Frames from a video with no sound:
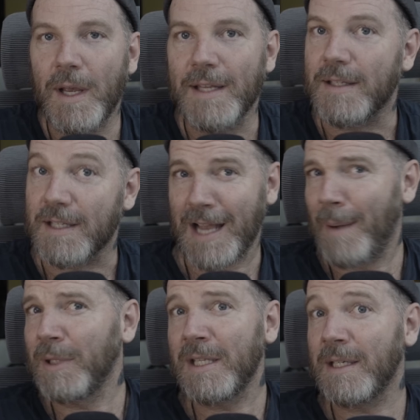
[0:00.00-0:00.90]
is to
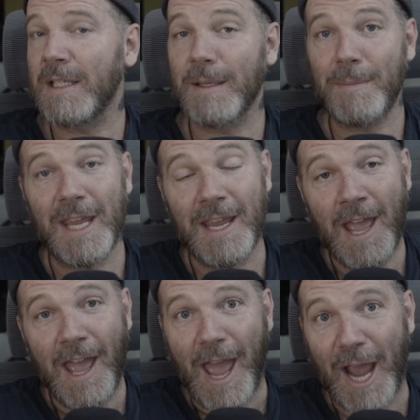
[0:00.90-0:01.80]
stop listening to me
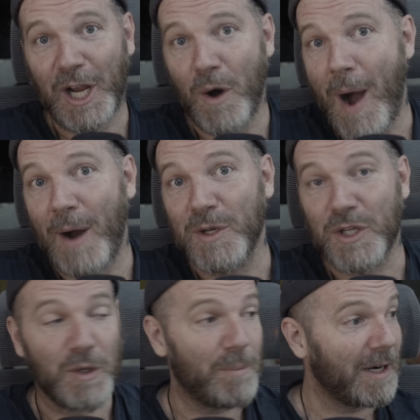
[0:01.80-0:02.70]
and go out and shoot.